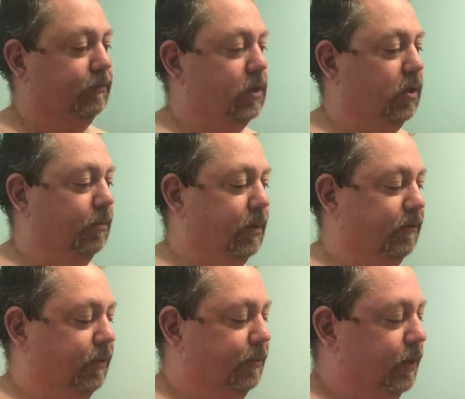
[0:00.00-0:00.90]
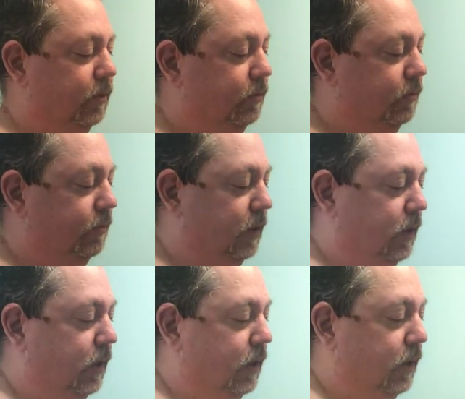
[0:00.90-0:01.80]
So I'm going to flip the
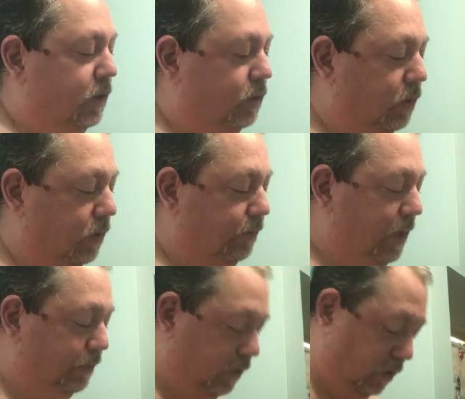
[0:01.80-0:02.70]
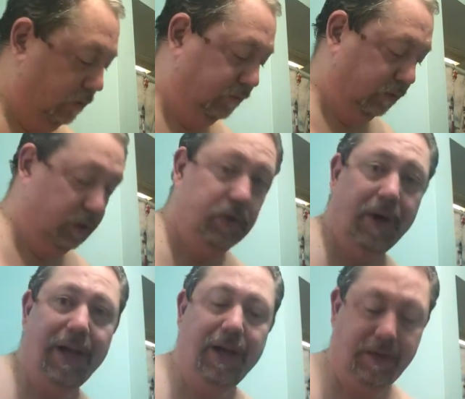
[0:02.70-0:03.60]
toilet paper over so
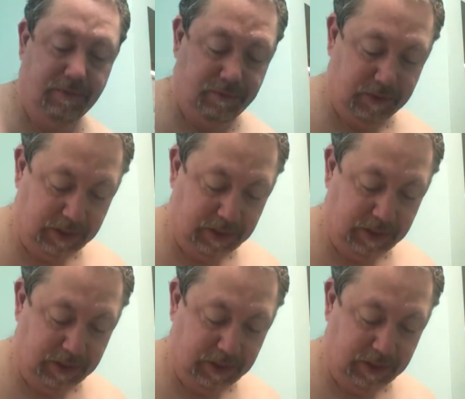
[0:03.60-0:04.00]
I have